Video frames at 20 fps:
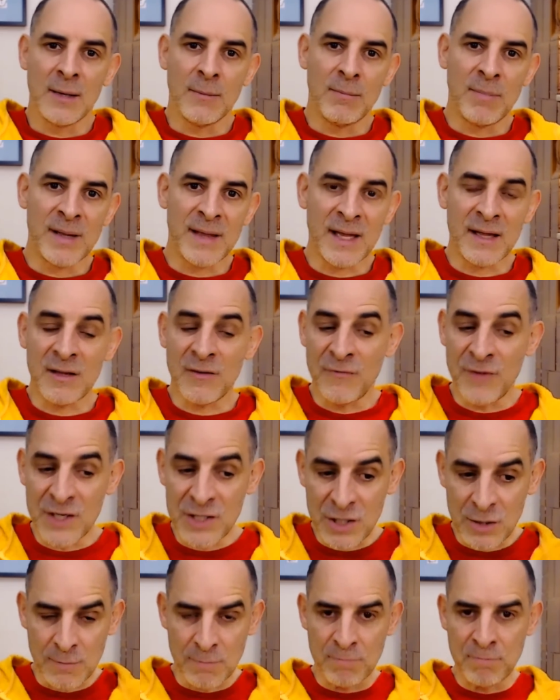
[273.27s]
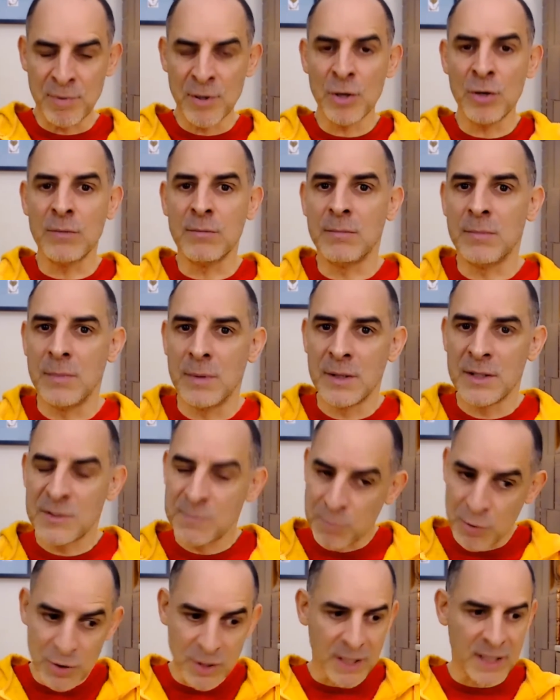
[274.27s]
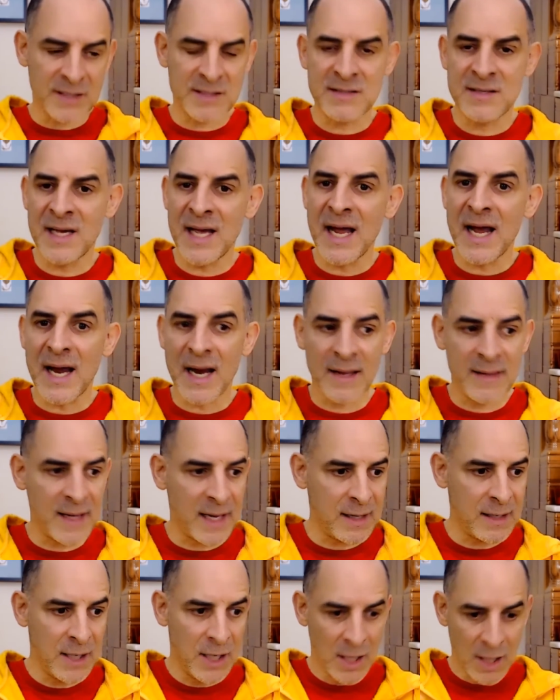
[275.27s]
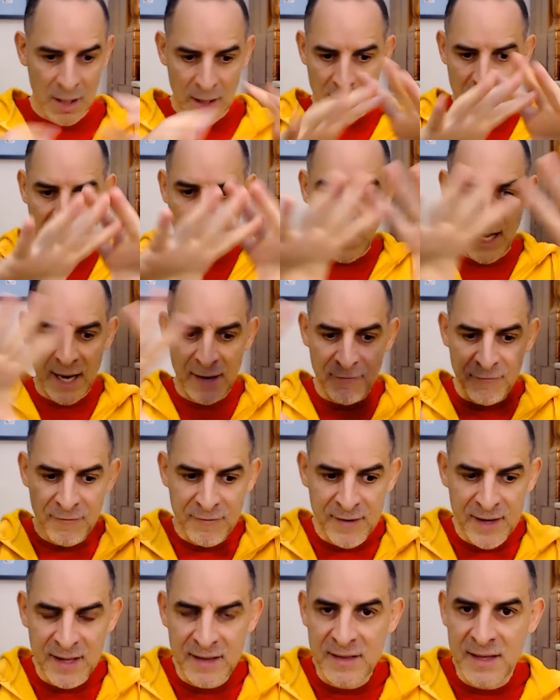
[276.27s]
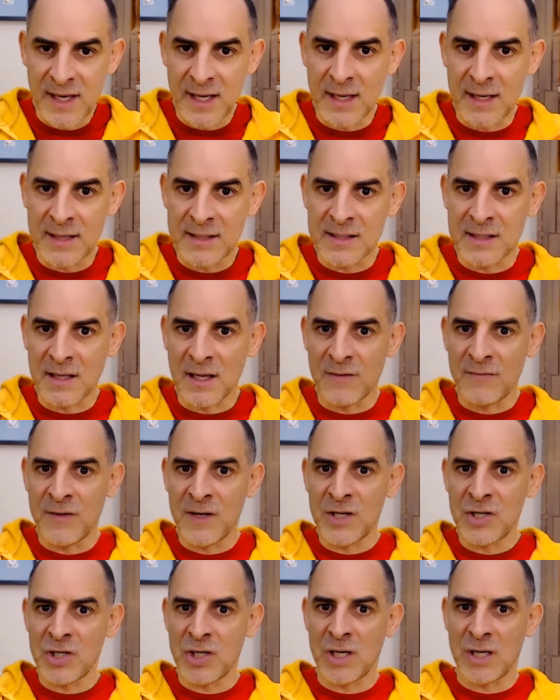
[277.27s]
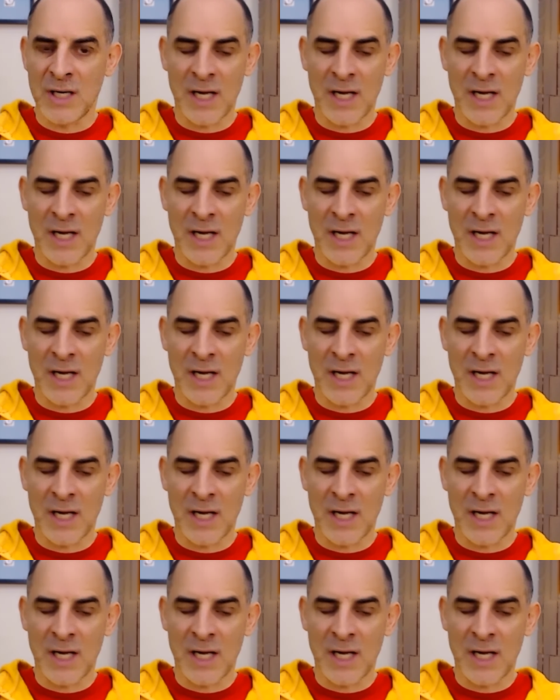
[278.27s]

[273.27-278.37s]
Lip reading: But then the vision, boom, is putting us there. And then everything is in that vision.